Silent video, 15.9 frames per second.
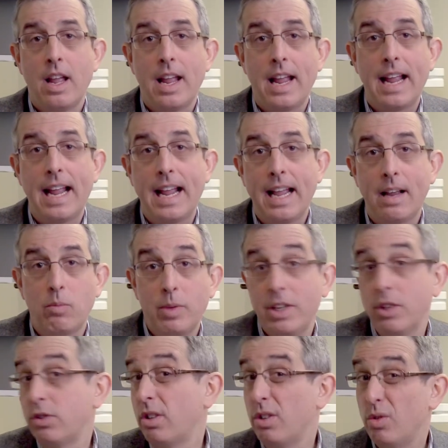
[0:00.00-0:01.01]
And we
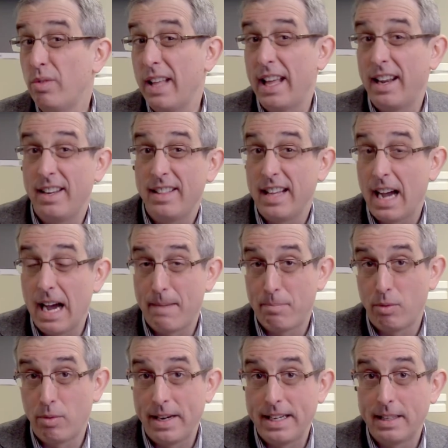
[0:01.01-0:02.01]
used to do that in the
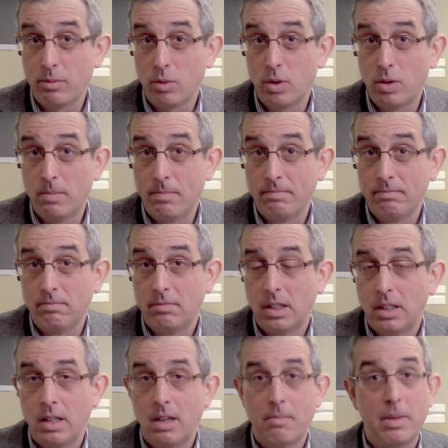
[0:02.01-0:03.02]
operating room,
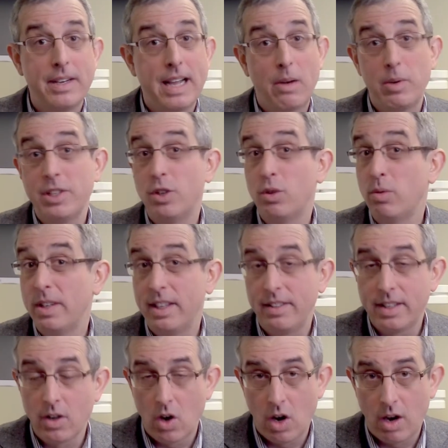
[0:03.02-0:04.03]
but now we do it in
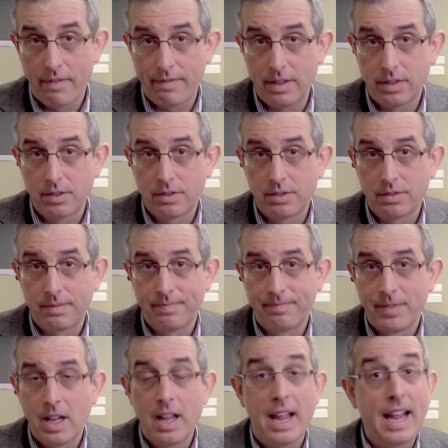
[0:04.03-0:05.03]
the office.
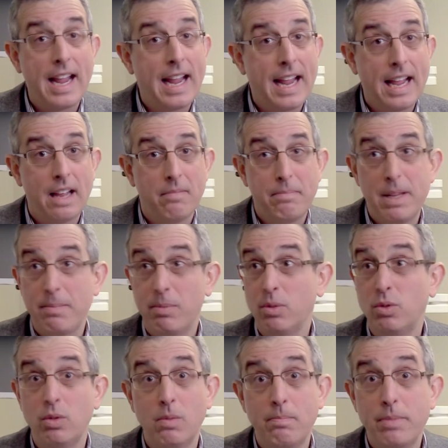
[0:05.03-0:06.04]
And people
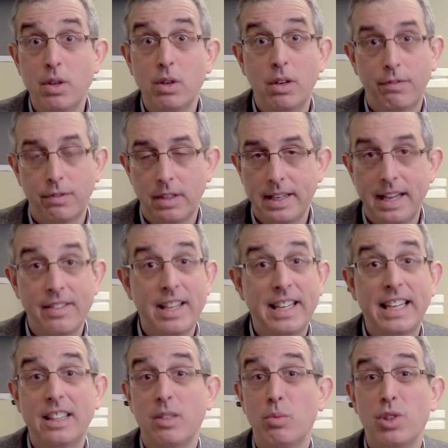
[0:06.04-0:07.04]
do beautifully, and they
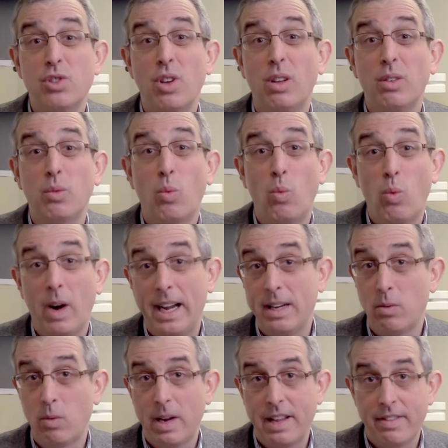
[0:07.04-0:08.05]
get the result right
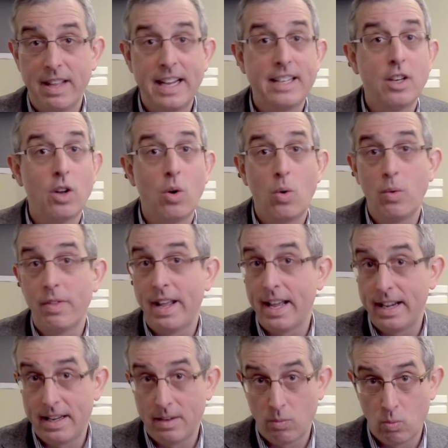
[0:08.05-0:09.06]
away. They know that
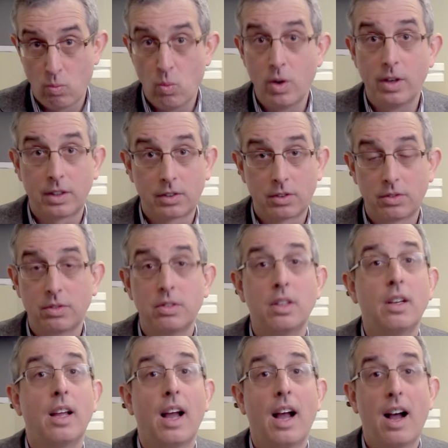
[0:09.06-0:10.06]
it works
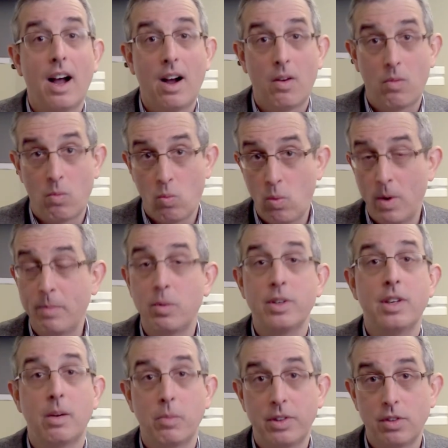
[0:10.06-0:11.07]
when we're
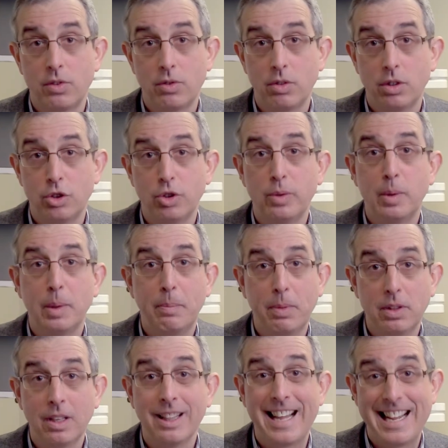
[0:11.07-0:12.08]
done with the surgery, when we put
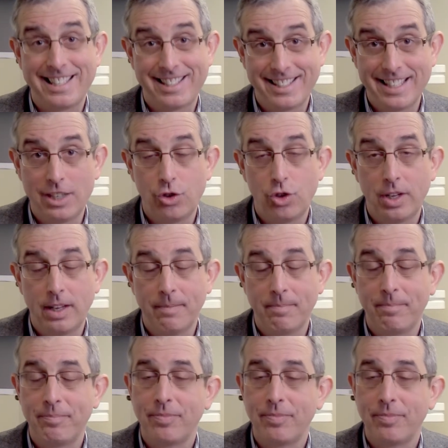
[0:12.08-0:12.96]
the last stitch in.